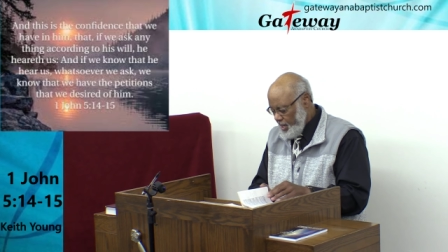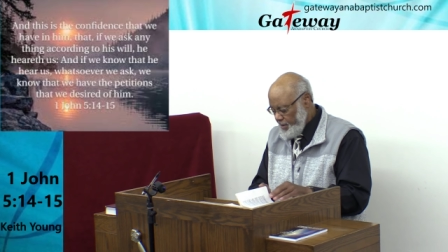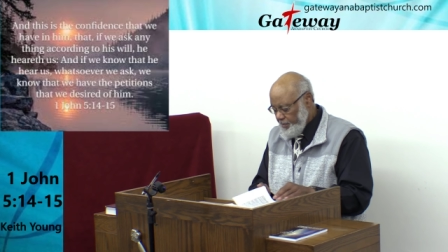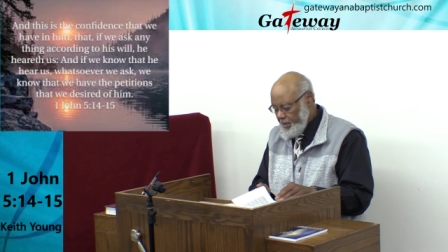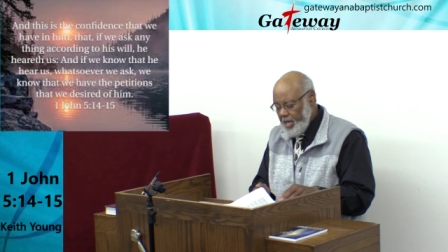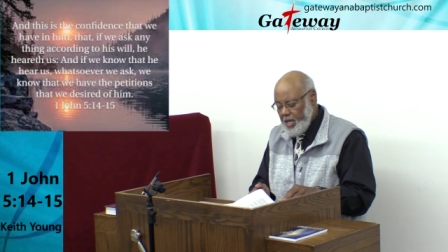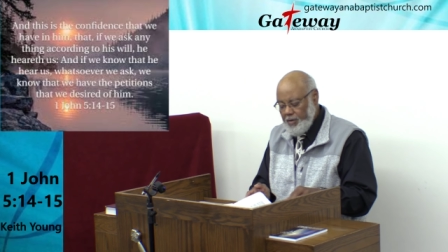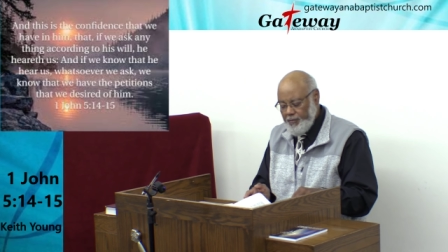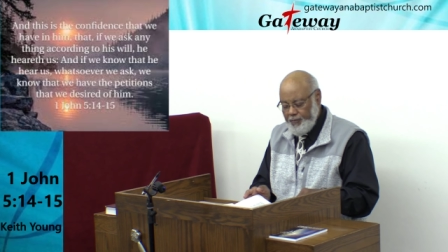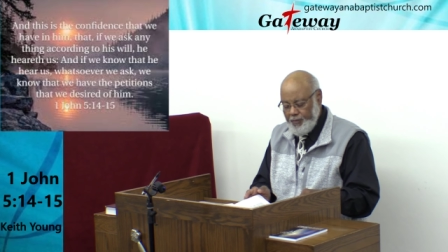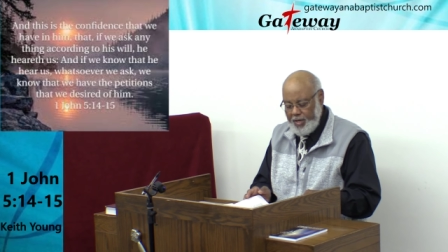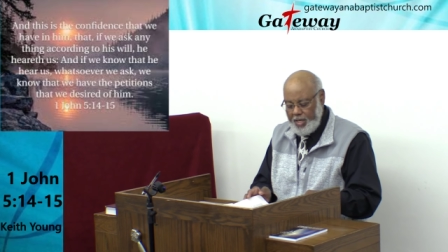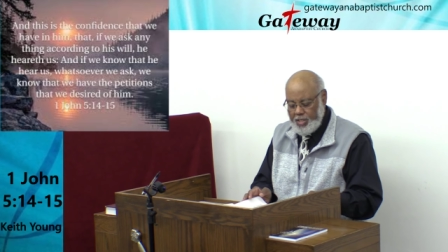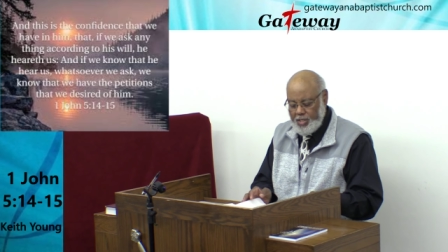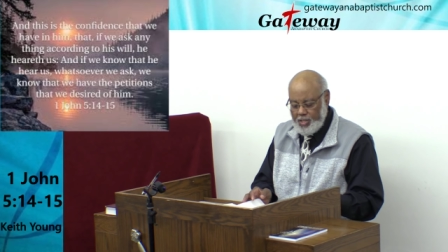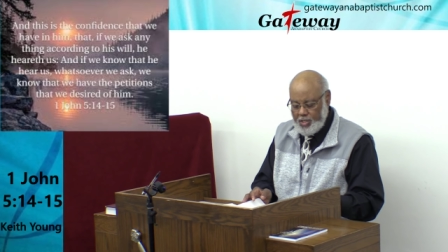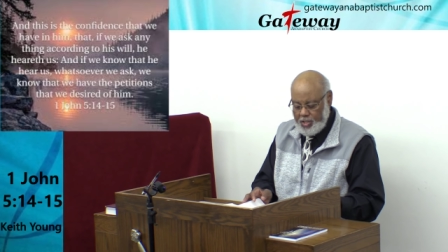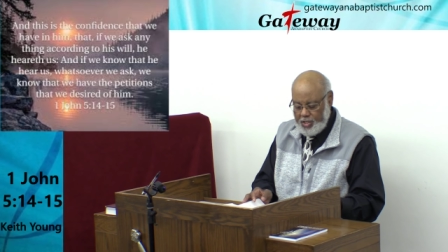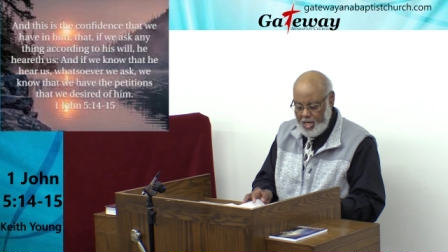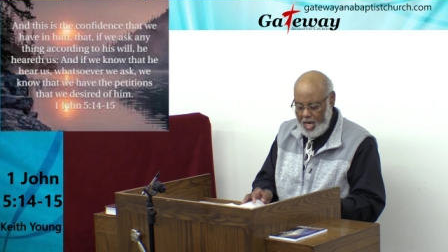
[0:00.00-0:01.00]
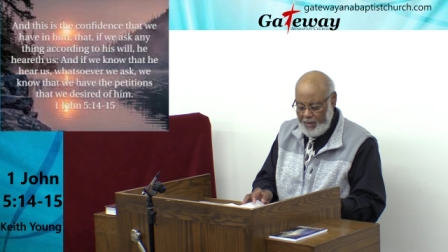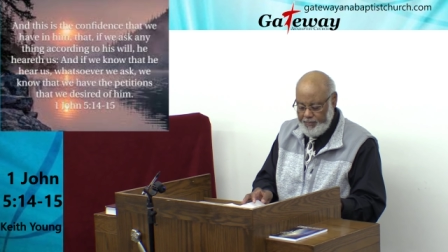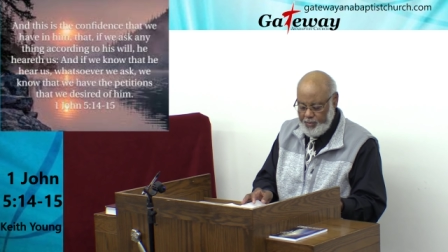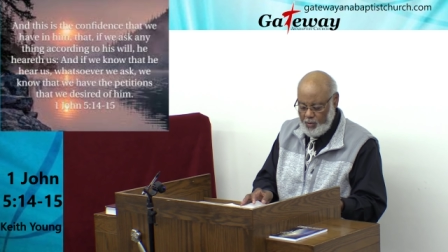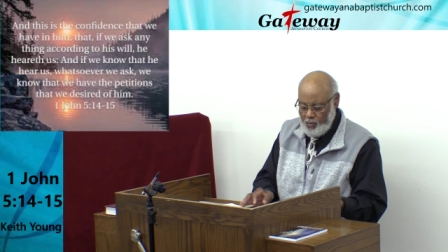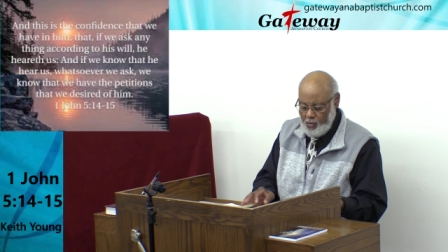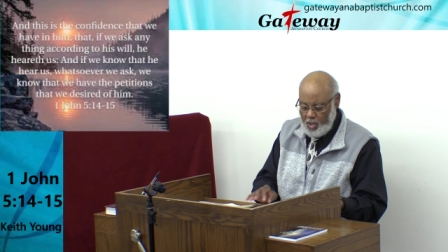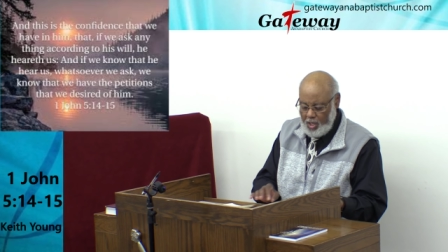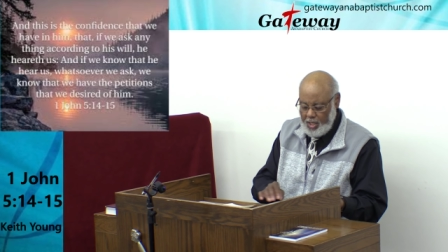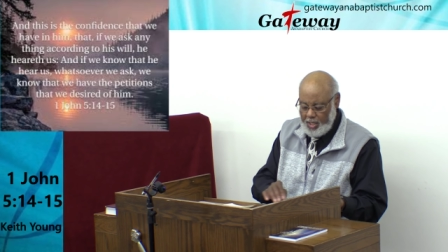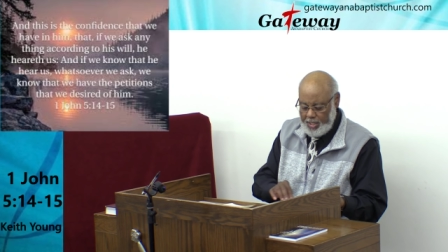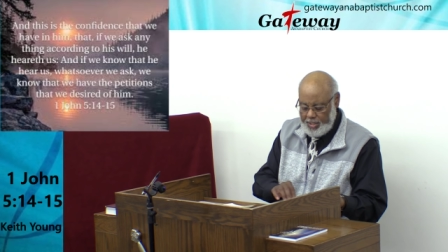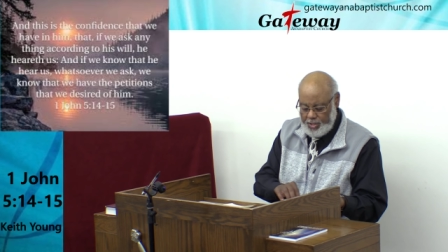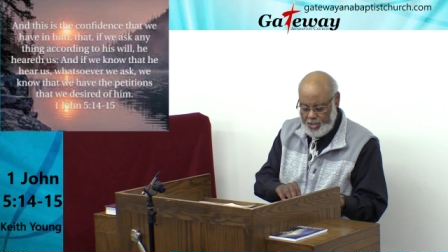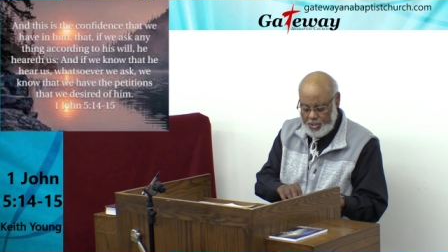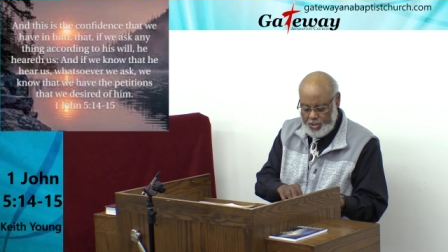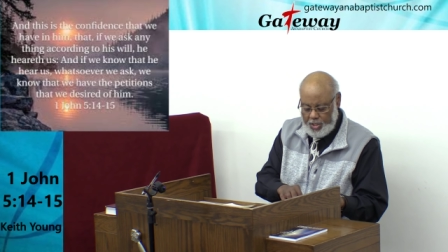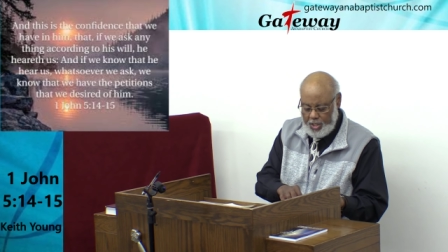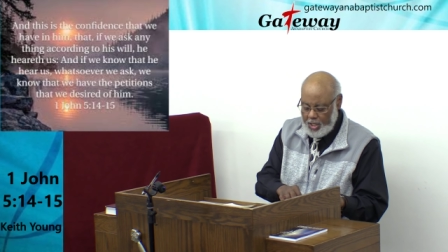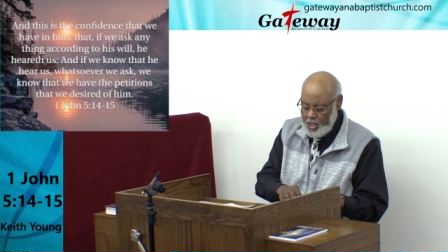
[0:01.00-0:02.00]
Amen. Ephesians chapter 1. Let's
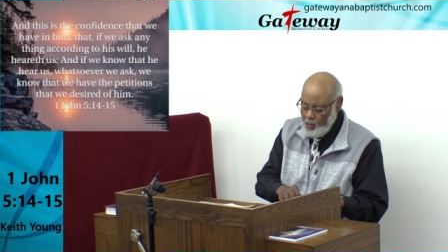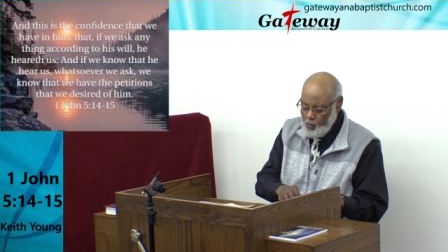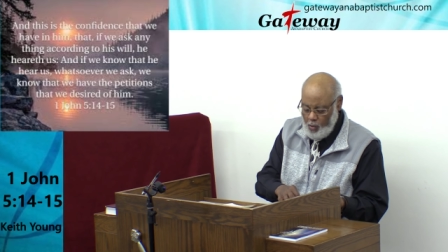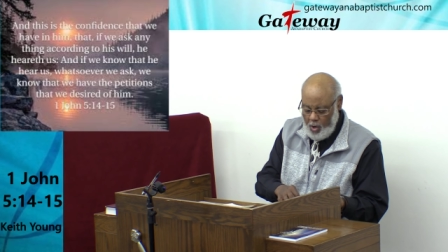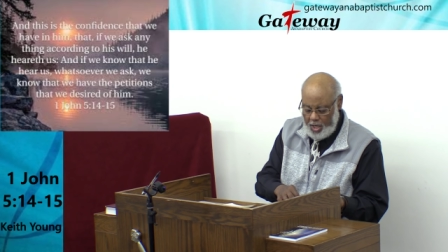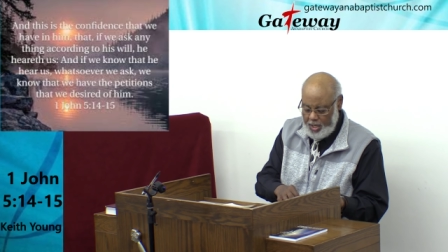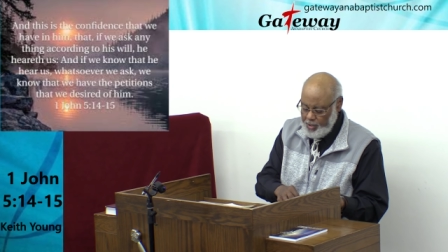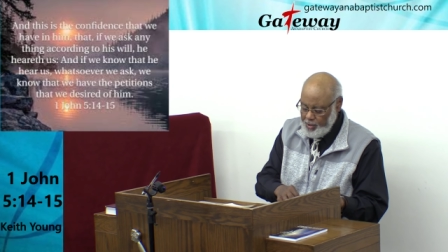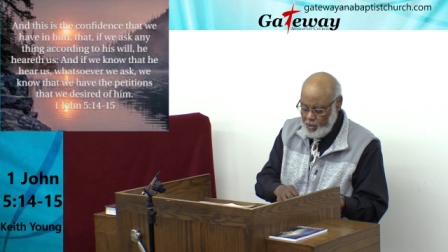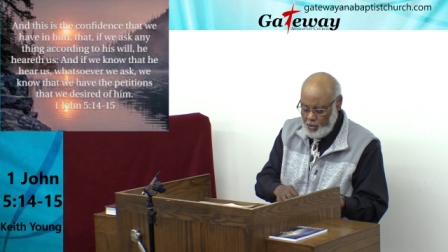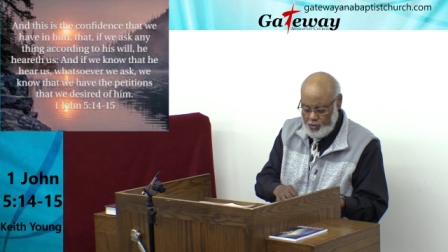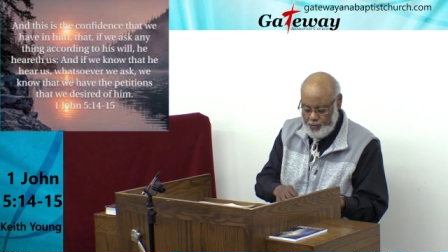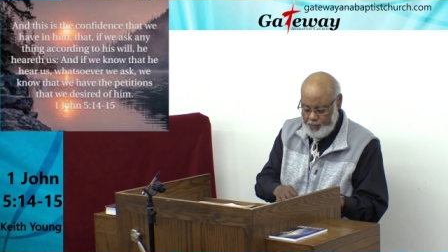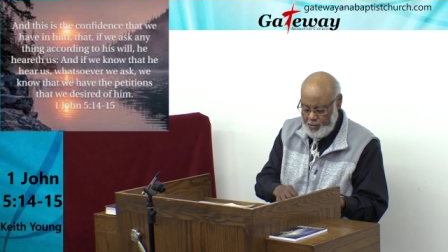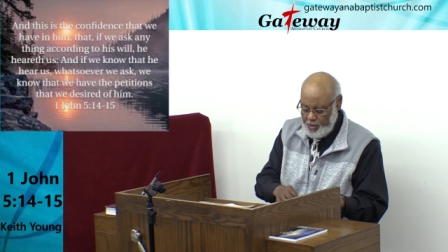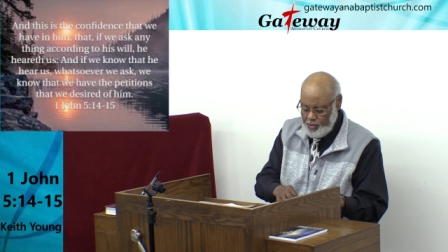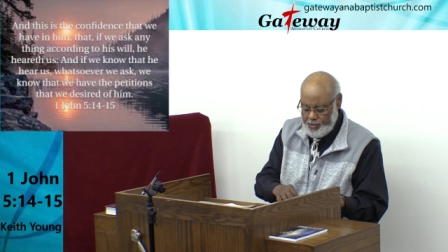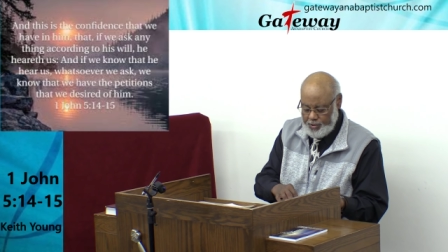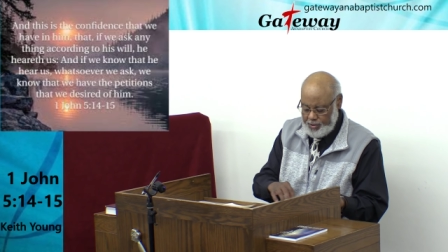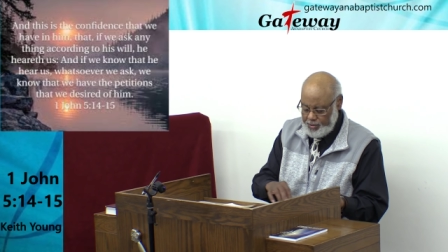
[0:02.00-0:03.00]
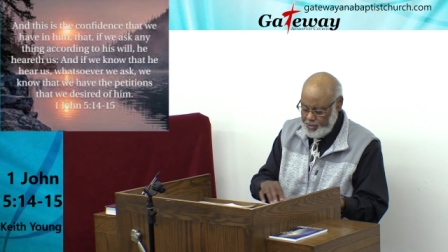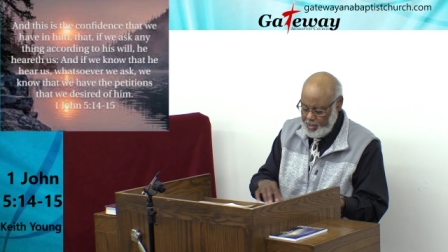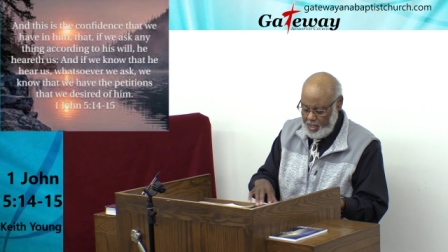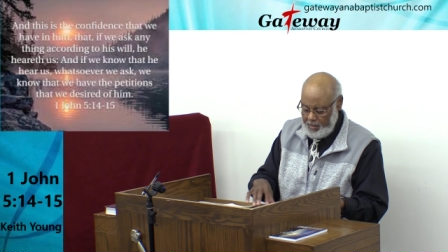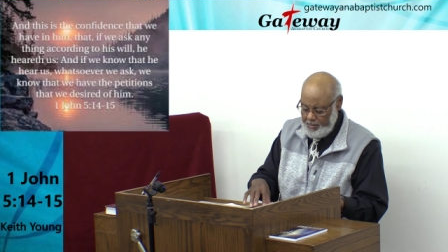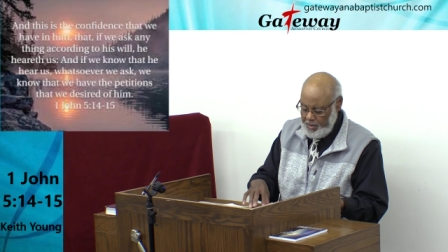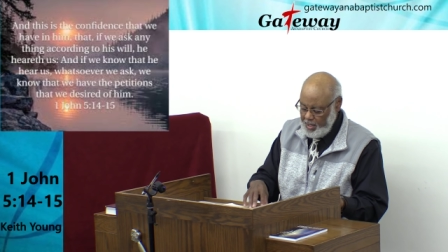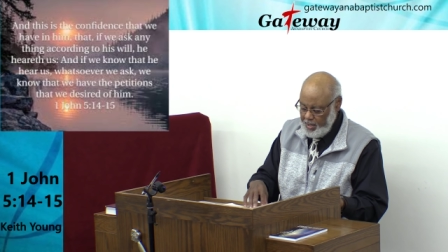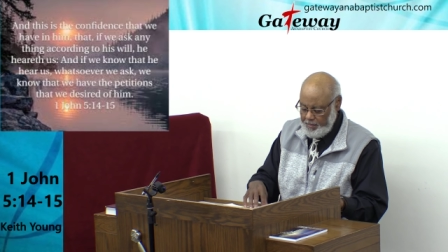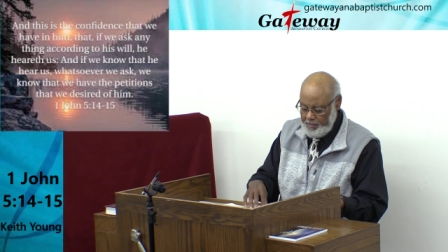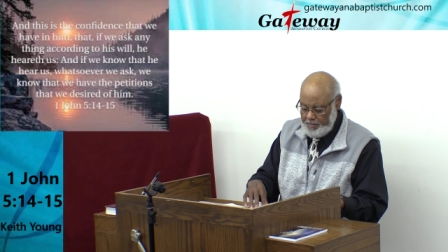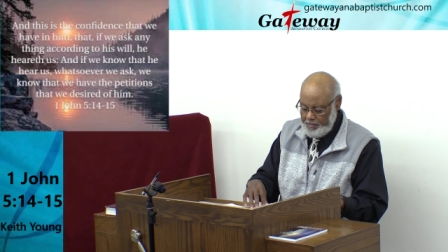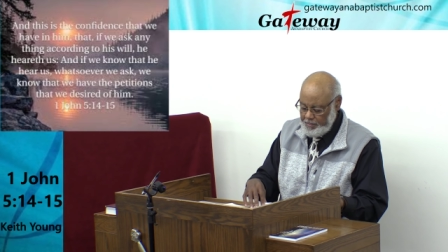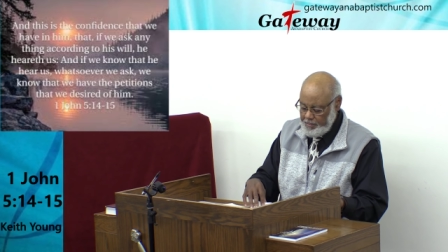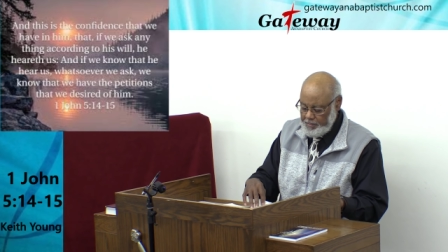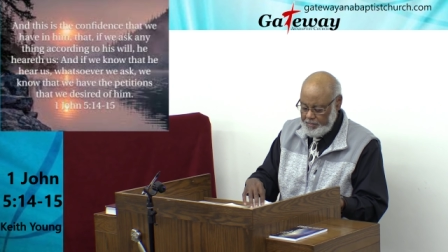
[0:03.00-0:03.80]
just look at one of those verses. Amen.